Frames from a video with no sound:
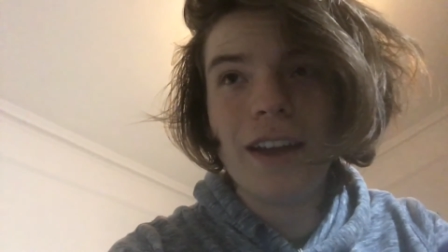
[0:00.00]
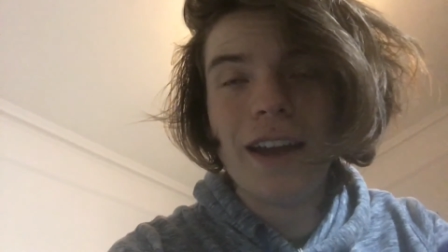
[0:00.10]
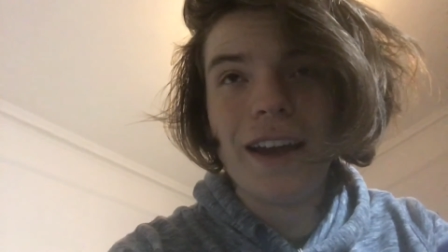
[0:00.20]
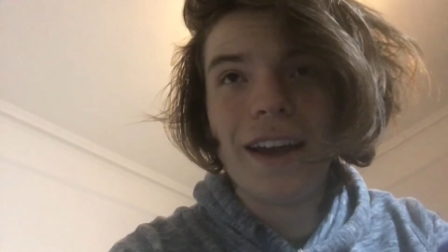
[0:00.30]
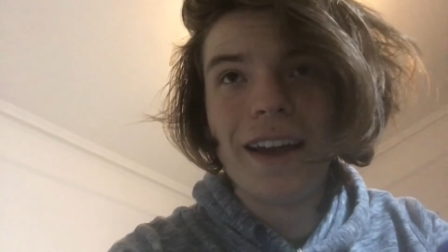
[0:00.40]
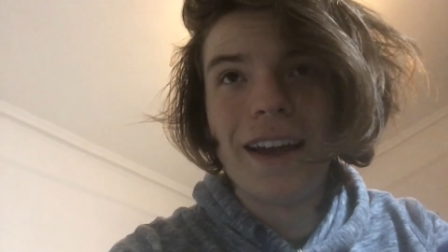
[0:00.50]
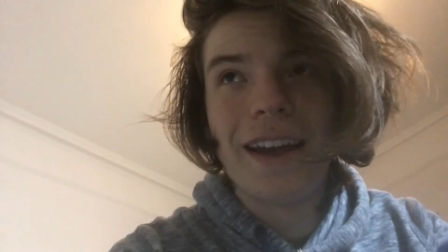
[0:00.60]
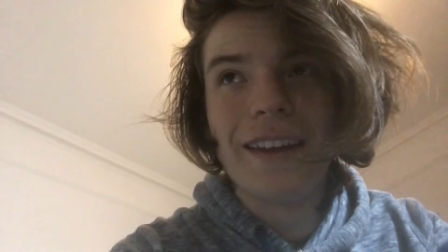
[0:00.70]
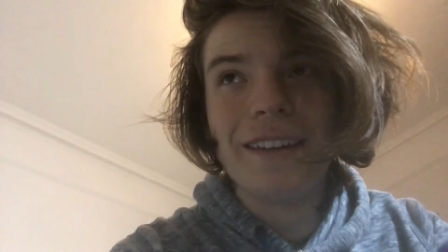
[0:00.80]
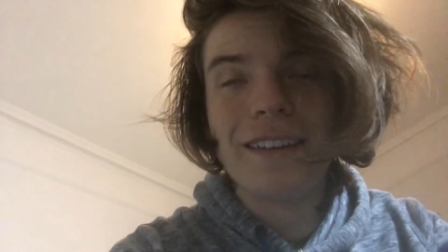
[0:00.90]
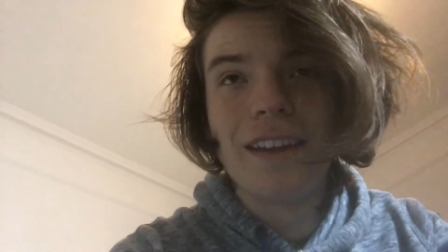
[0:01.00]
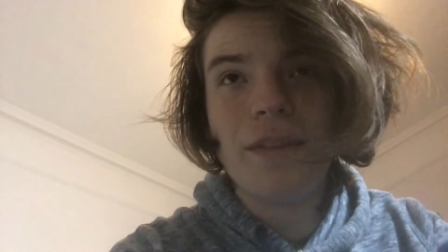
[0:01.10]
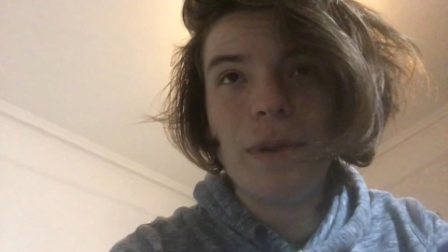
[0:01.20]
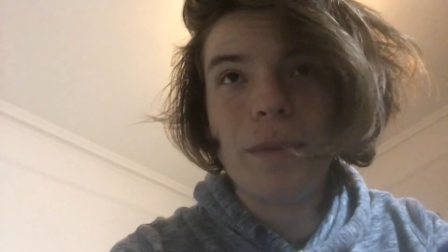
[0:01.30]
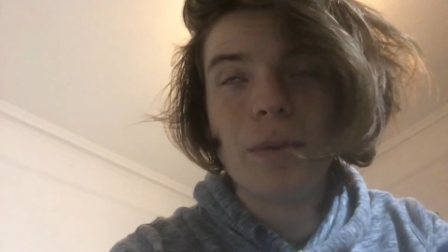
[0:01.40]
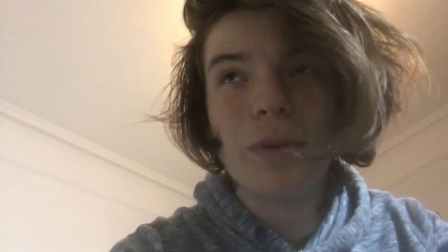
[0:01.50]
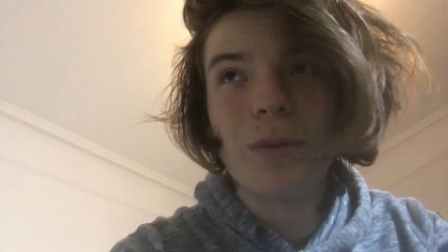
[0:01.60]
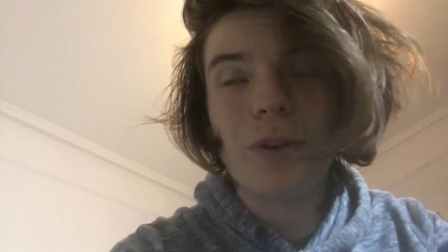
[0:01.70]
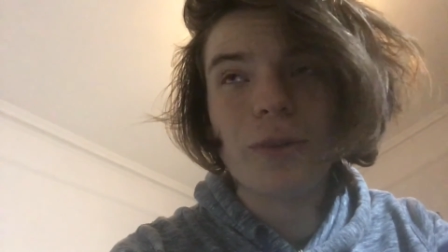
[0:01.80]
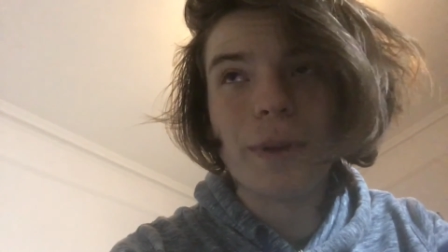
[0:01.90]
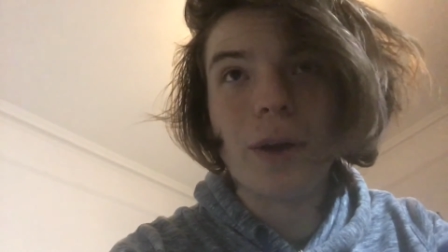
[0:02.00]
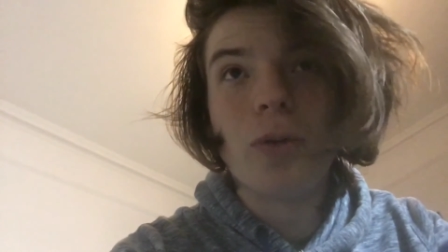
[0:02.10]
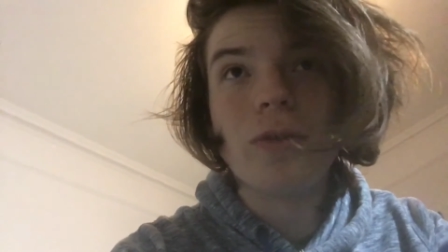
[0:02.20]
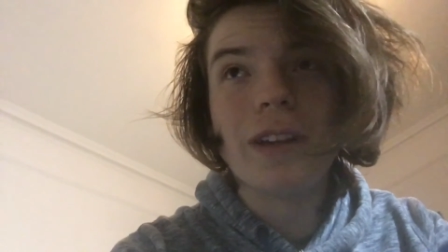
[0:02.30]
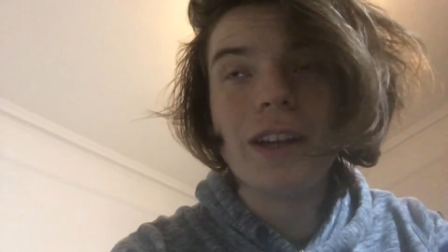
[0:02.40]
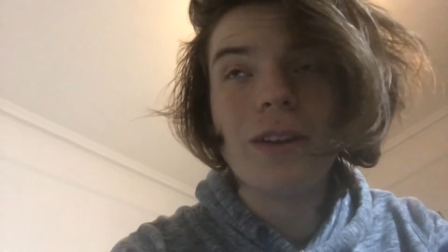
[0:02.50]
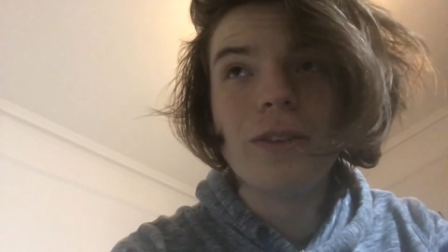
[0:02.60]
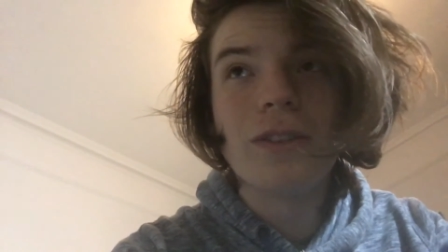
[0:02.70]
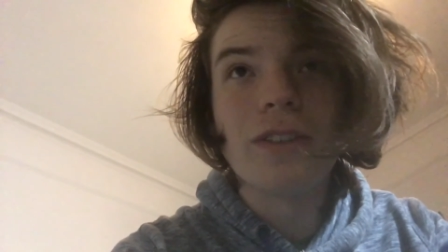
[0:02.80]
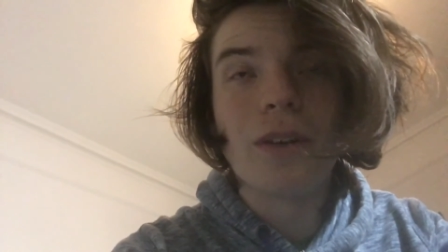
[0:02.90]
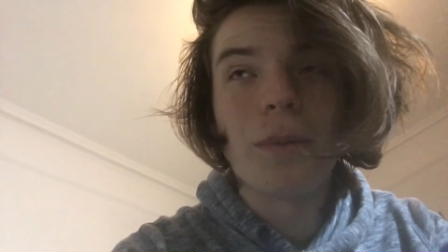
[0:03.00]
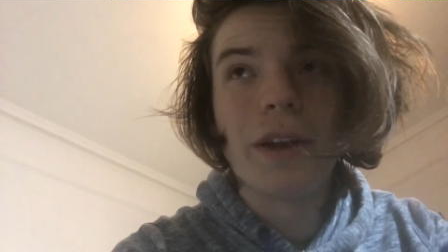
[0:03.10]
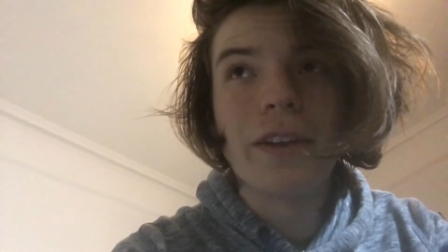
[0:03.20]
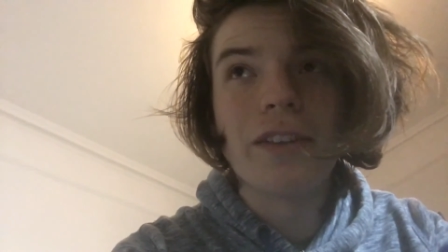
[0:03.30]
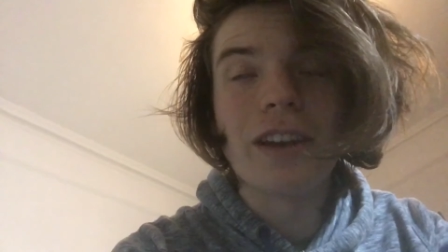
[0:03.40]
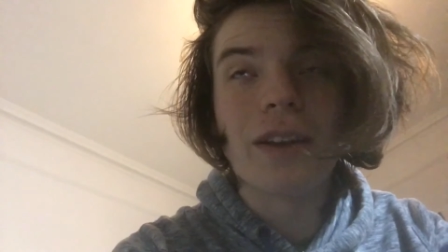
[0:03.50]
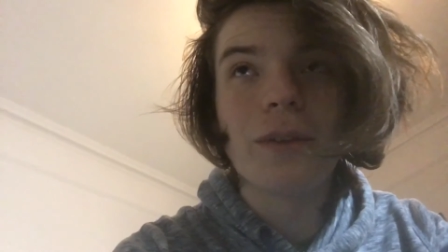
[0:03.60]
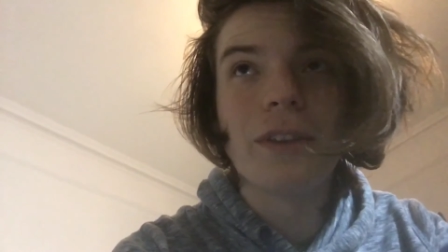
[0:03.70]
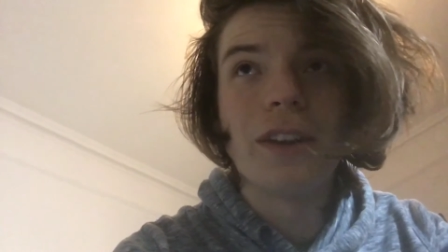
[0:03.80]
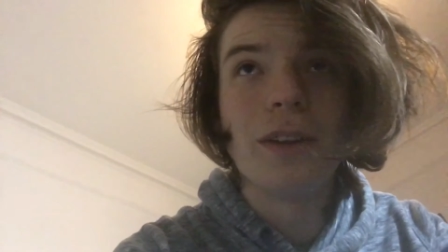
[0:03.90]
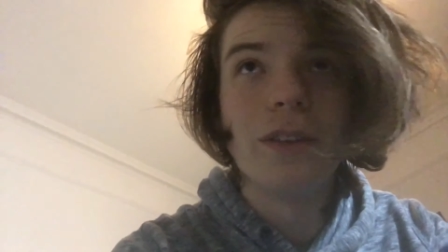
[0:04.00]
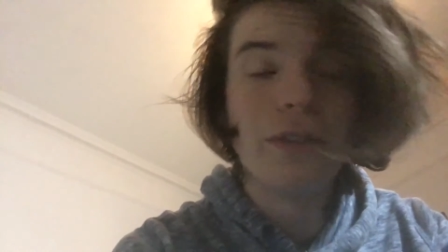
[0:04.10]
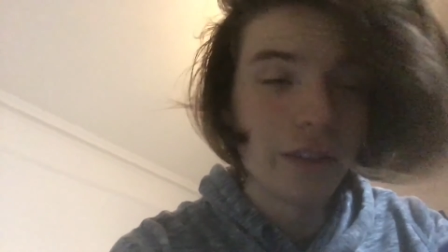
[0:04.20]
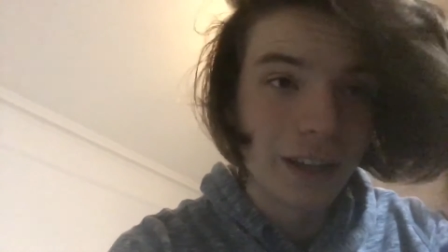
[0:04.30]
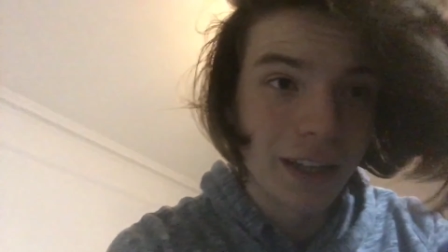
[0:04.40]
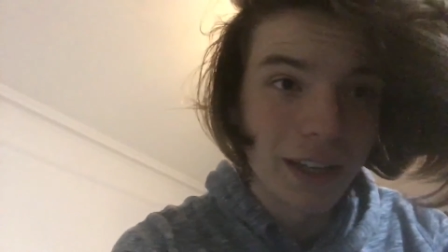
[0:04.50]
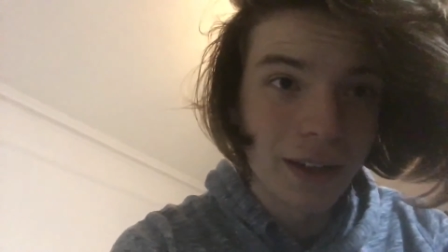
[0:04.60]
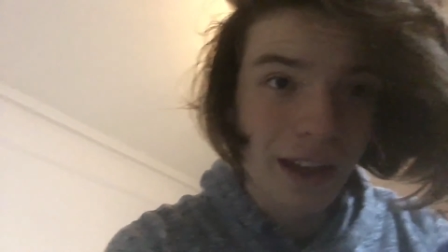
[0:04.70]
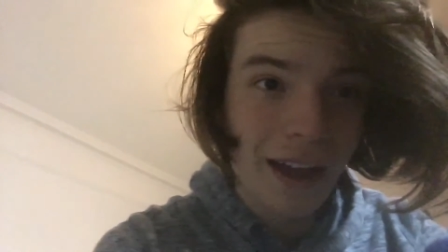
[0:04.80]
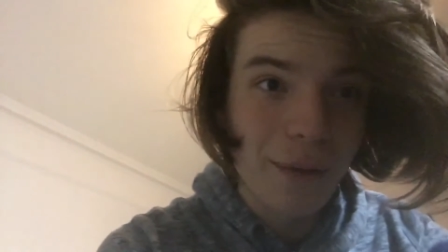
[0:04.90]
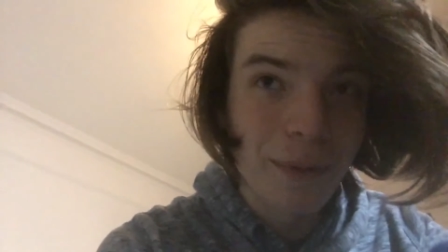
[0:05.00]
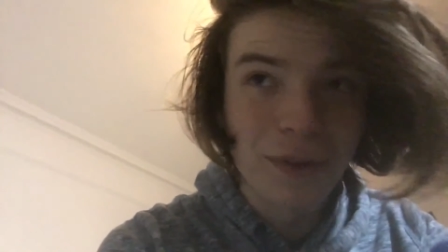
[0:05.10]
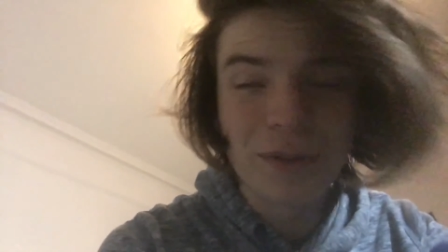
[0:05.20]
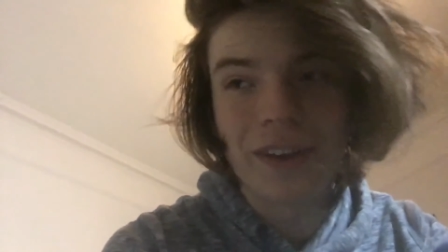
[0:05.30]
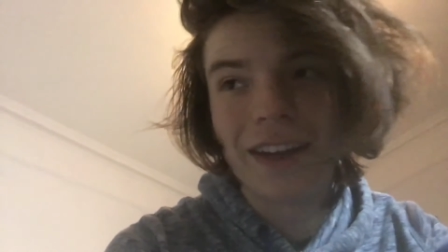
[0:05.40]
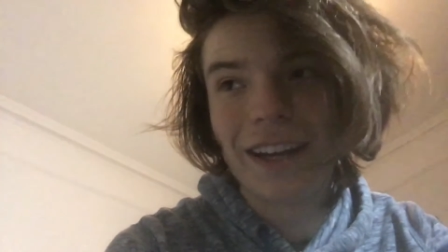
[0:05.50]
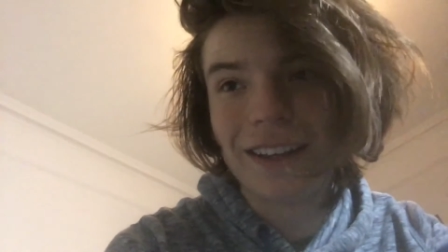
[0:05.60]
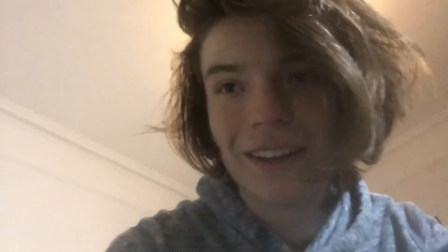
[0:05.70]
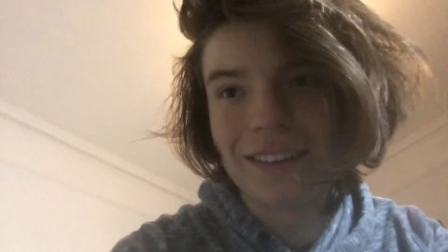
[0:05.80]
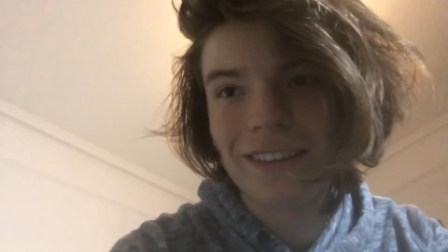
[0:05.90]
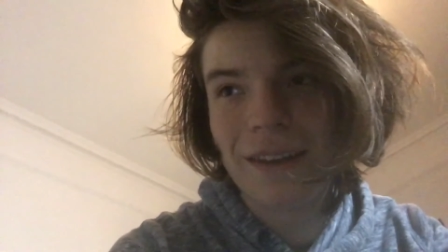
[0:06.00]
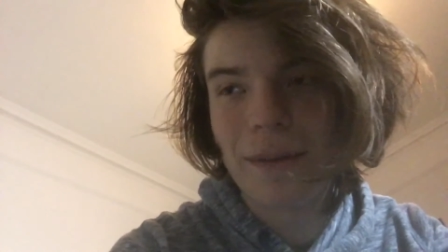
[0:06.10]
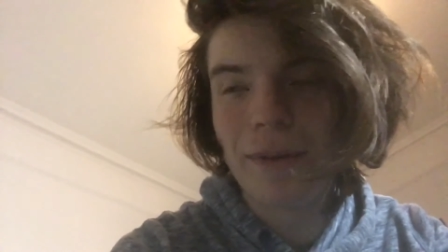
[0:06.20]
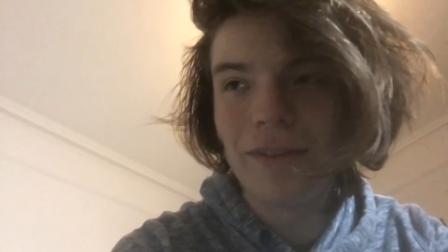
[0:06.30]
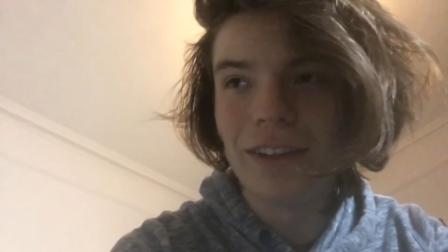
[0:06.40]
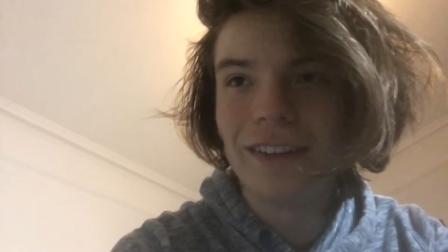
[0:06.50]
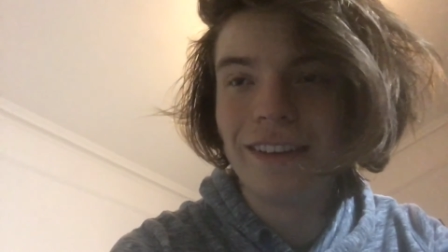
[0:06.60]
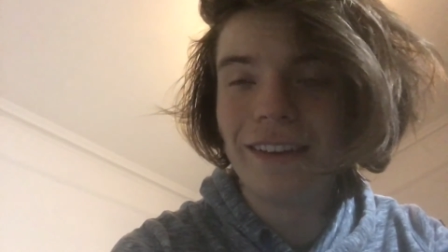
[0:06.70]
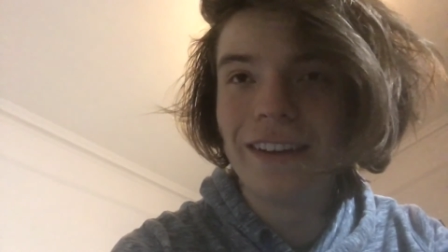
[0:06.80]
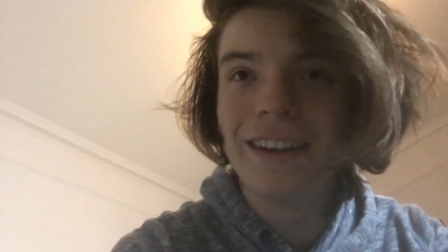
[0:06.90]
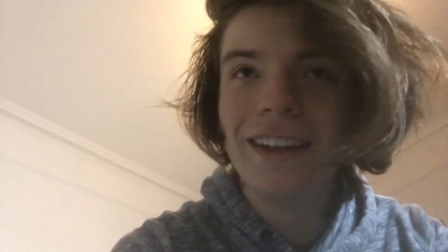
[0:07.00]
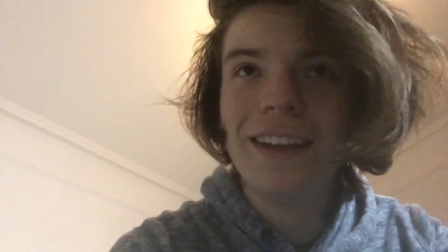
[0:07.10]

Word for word: Uh, and if people have watched my old videos on my other channel, then you'll have seen how much fun I had last time I went volunteering.